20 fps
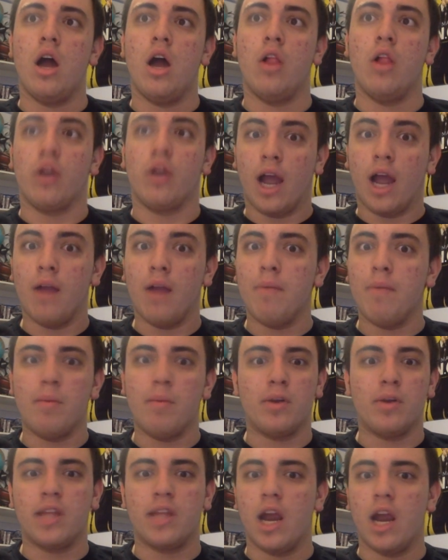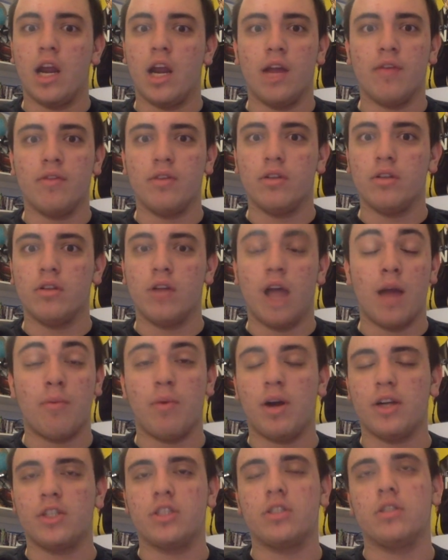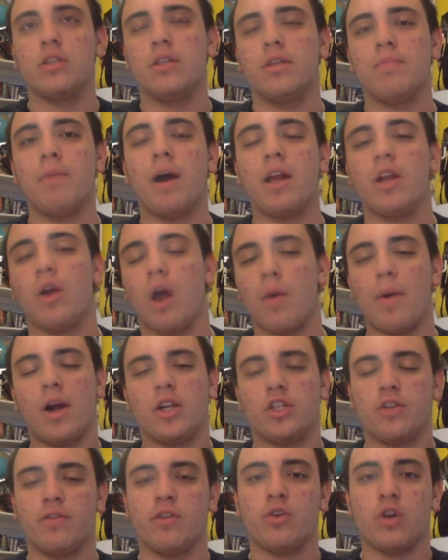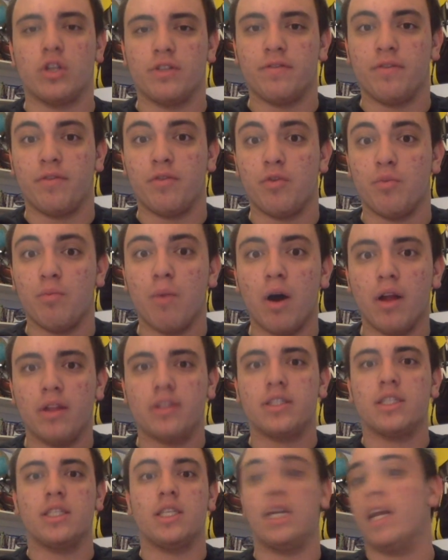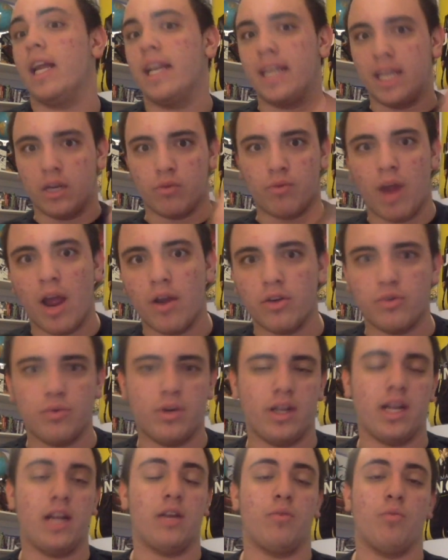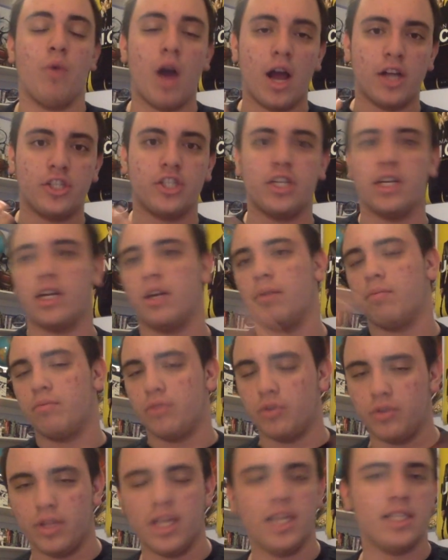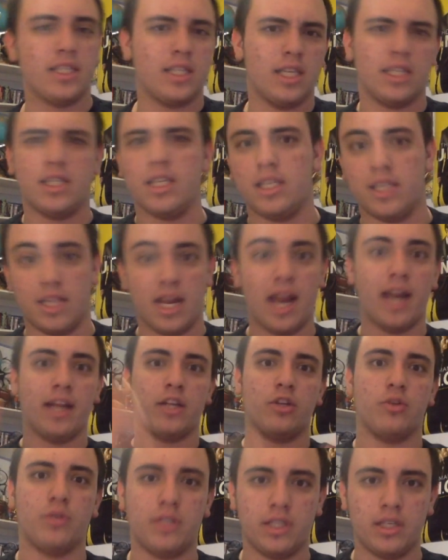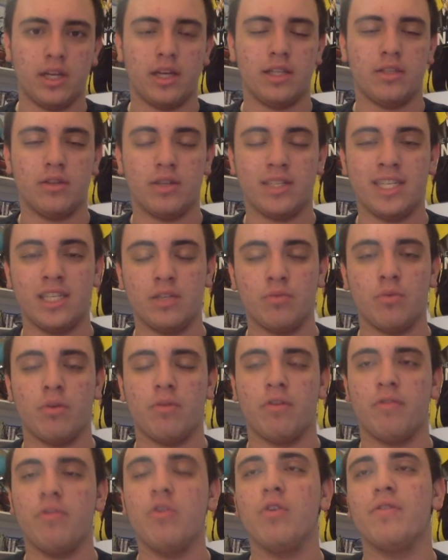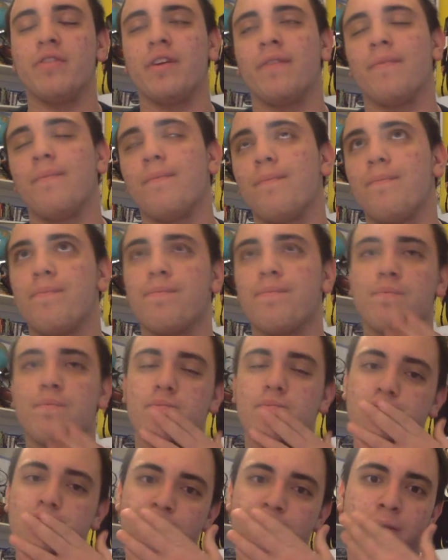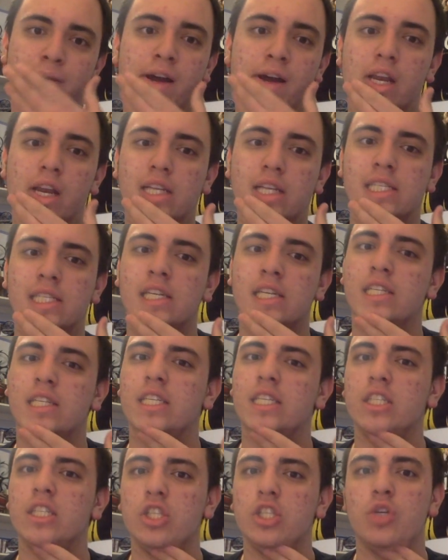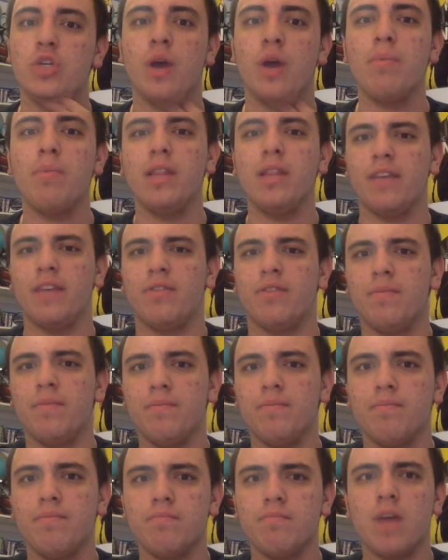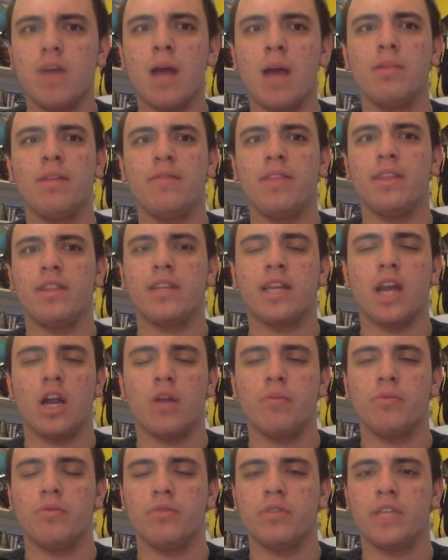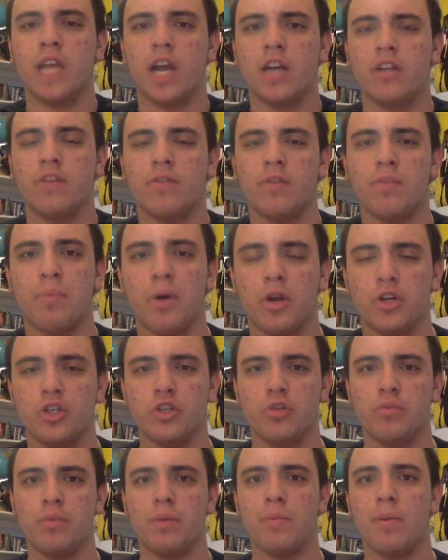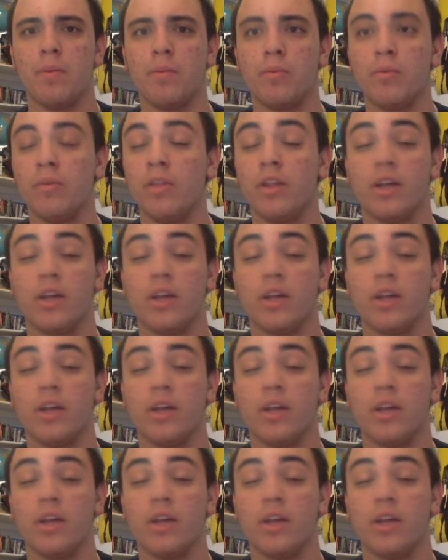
Look, I remember Daredevil. I watched it over the course of a few months because I had to get around to it. I got to watch it. I got to do this, and now I can do a season one review of it. But season two, I believe them. I believe that the character of the Punisher will be memorable.